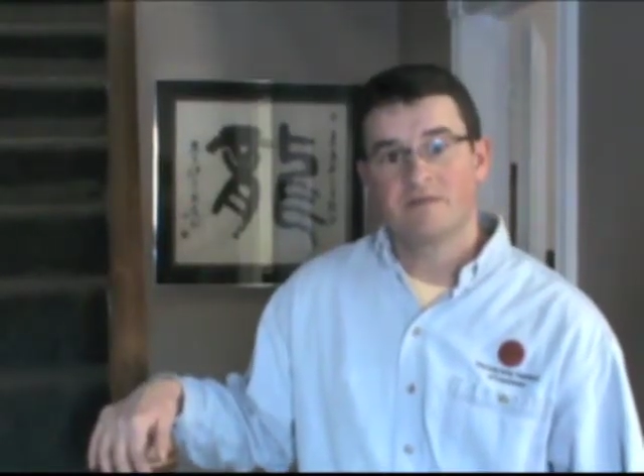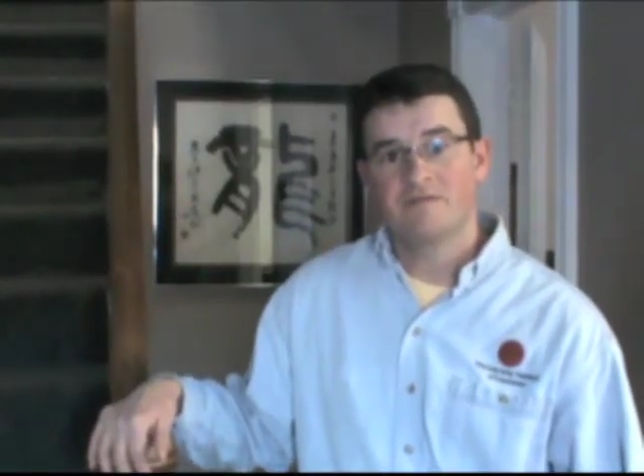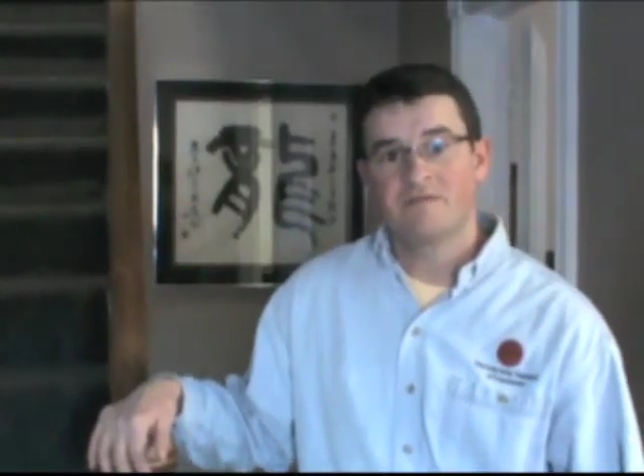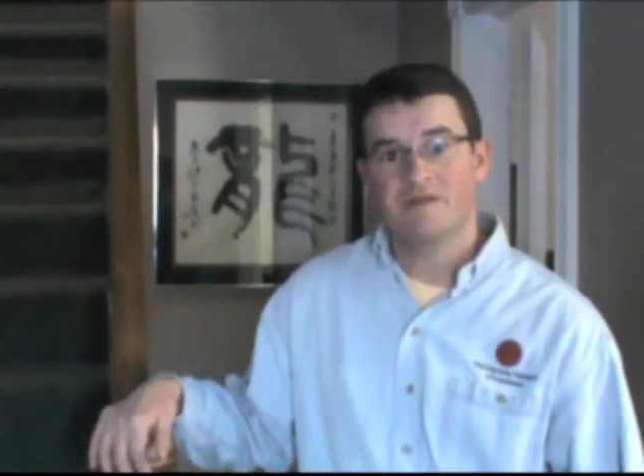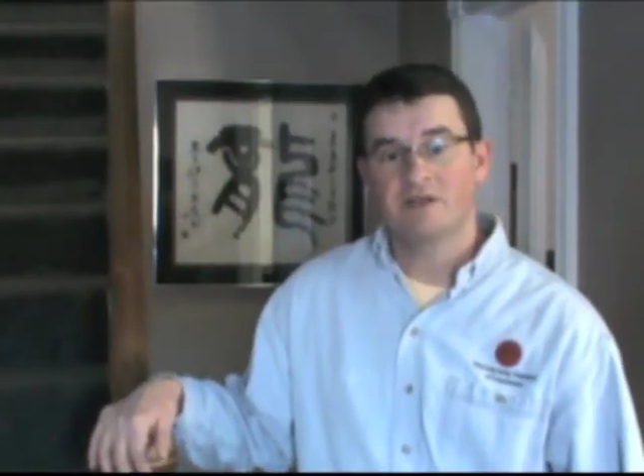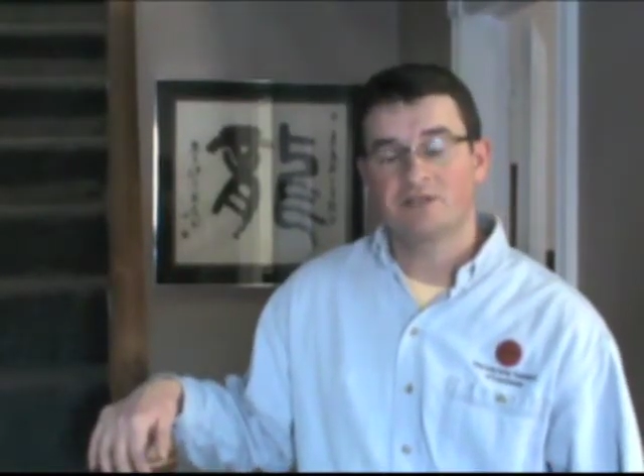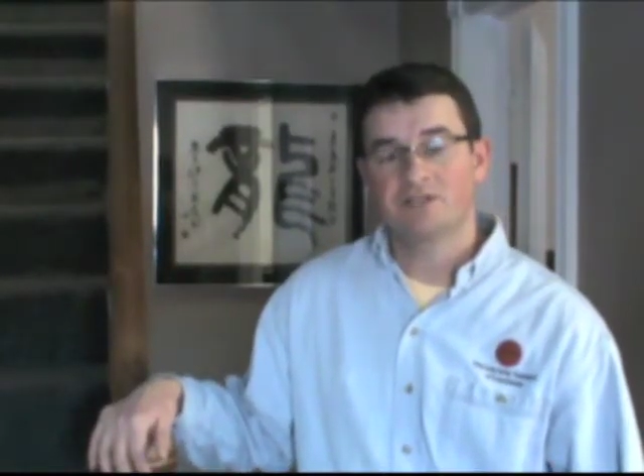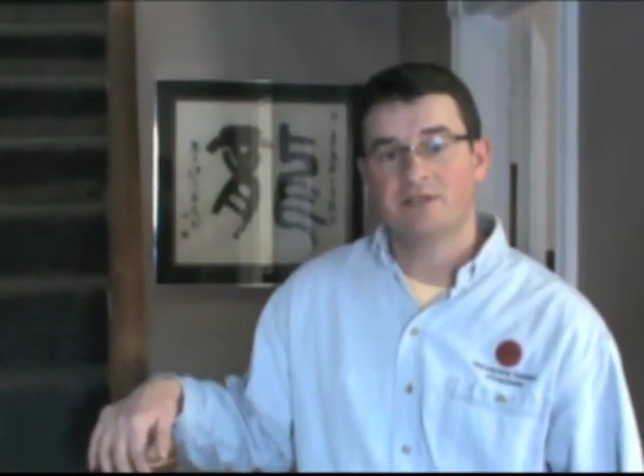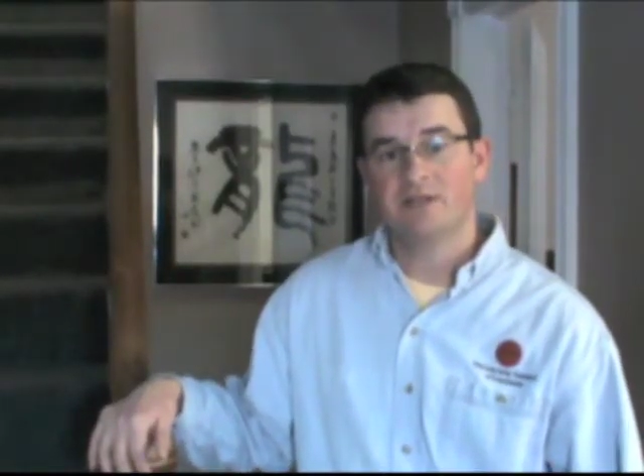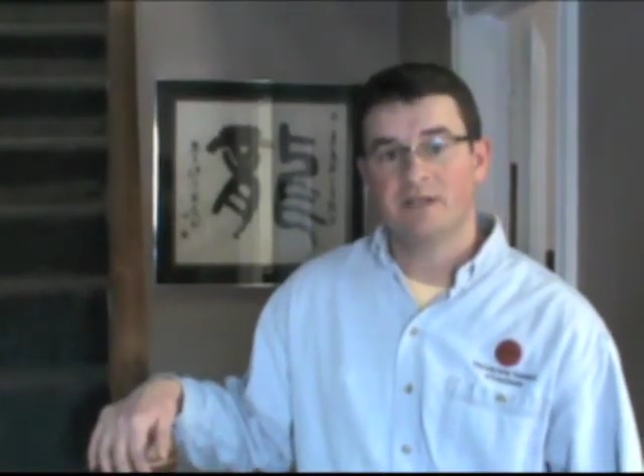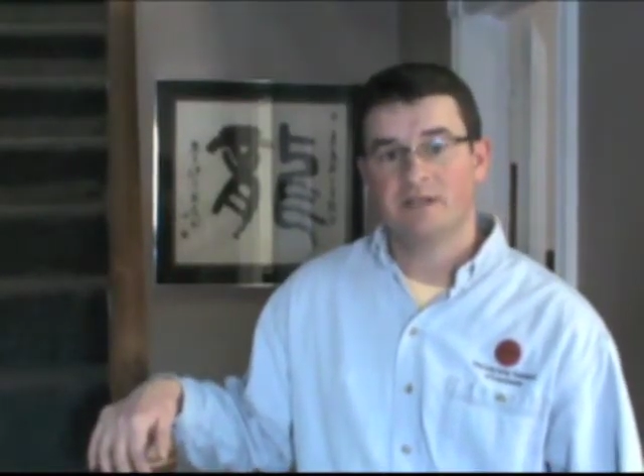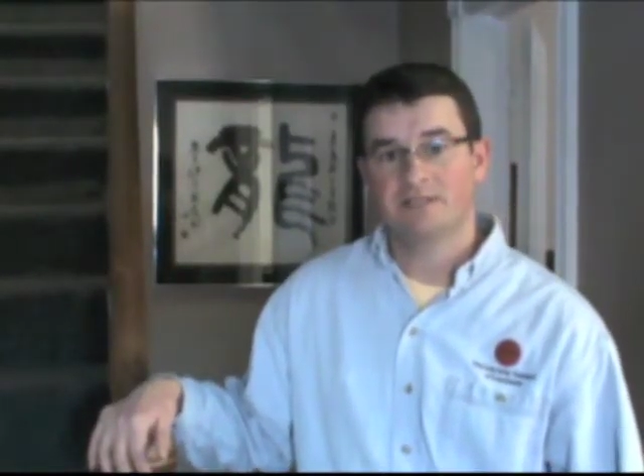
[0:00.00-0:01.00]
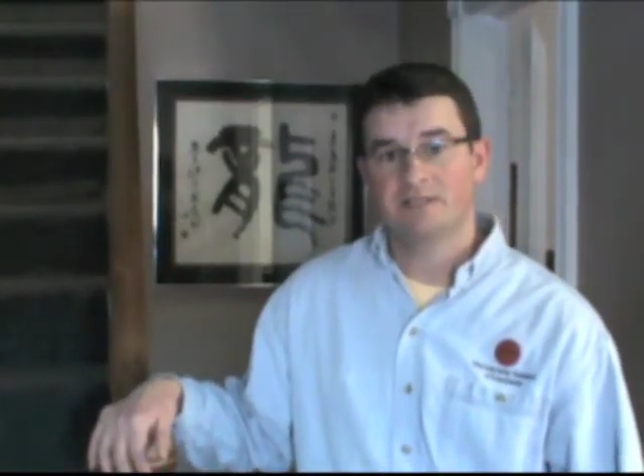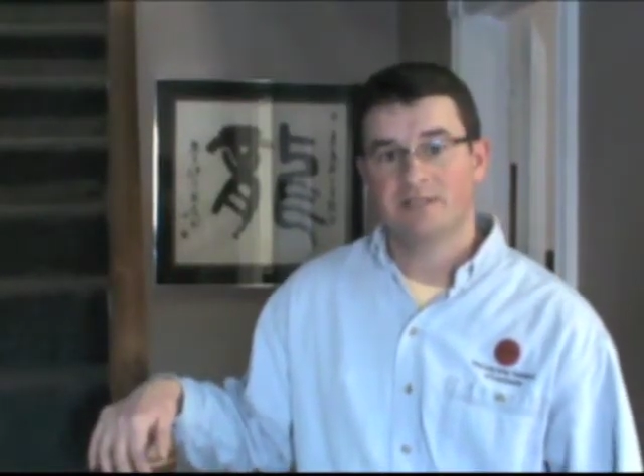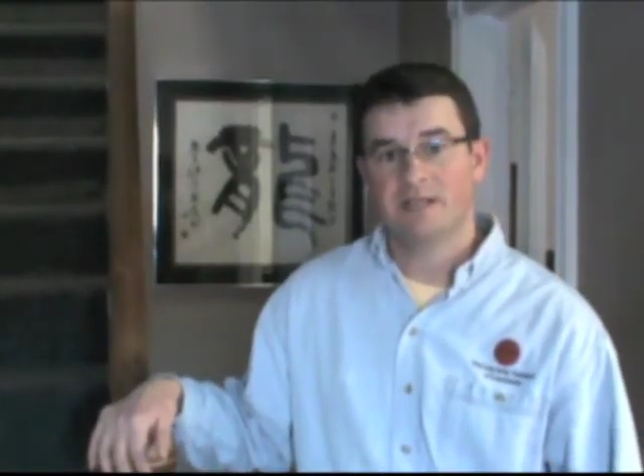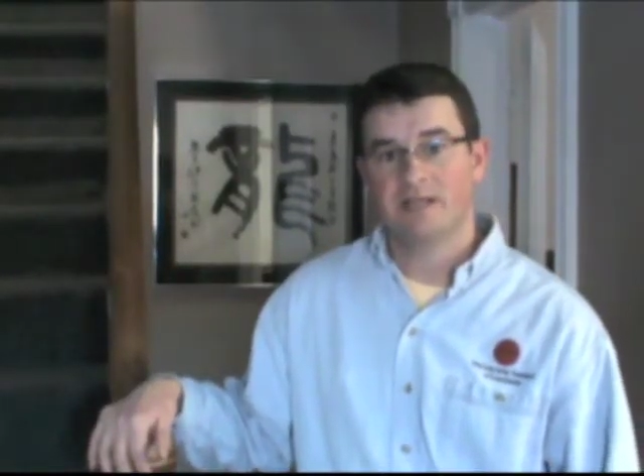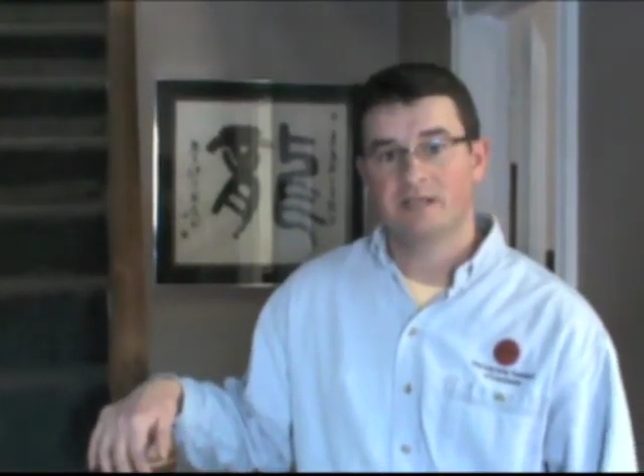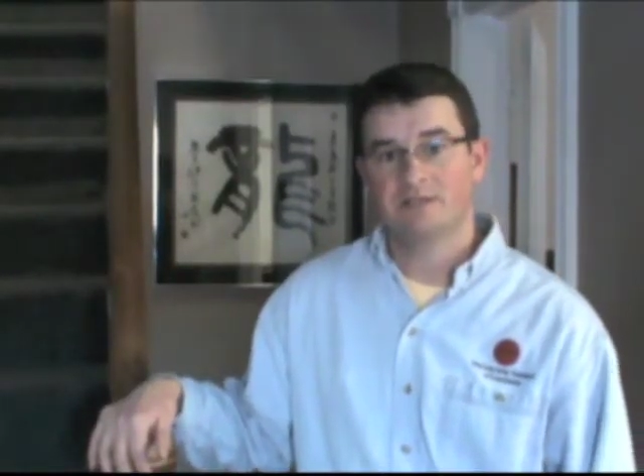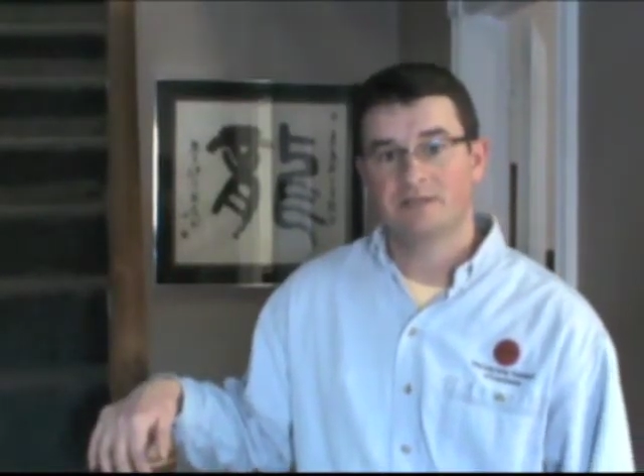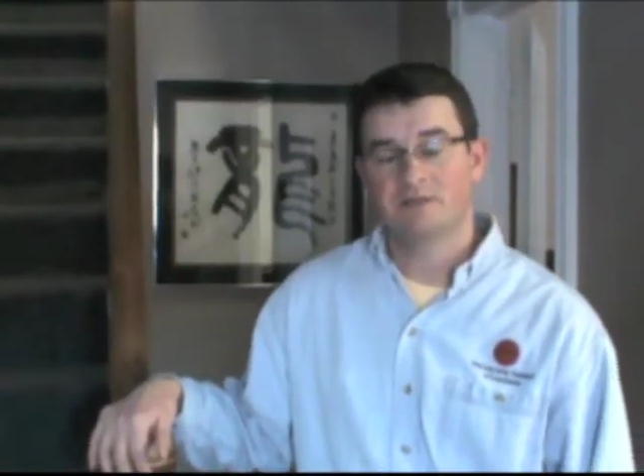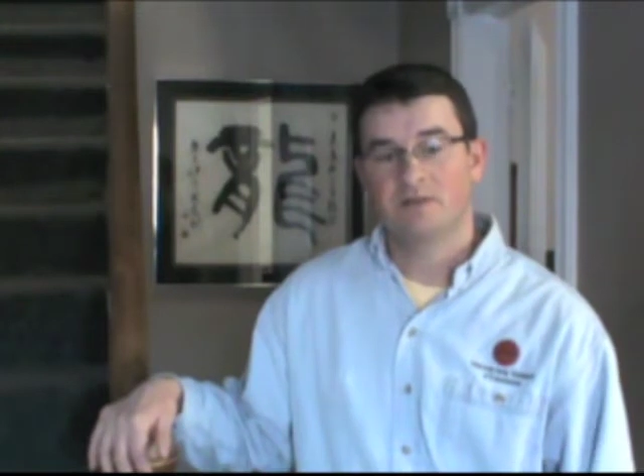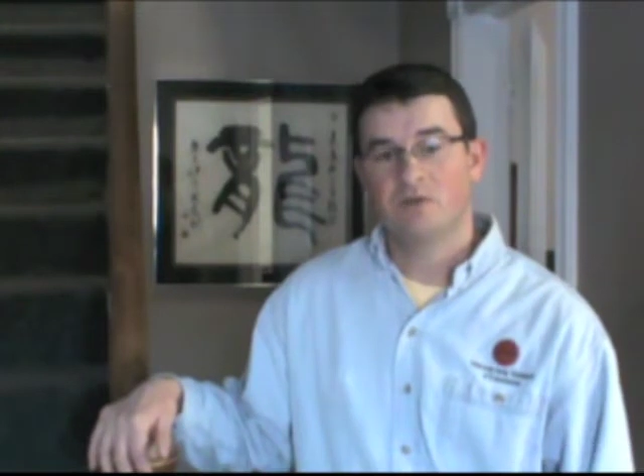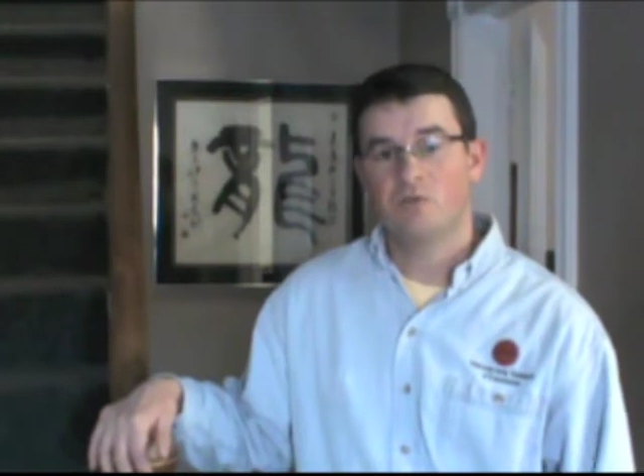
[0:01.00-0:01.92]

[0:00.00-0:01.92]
function and aesthetics.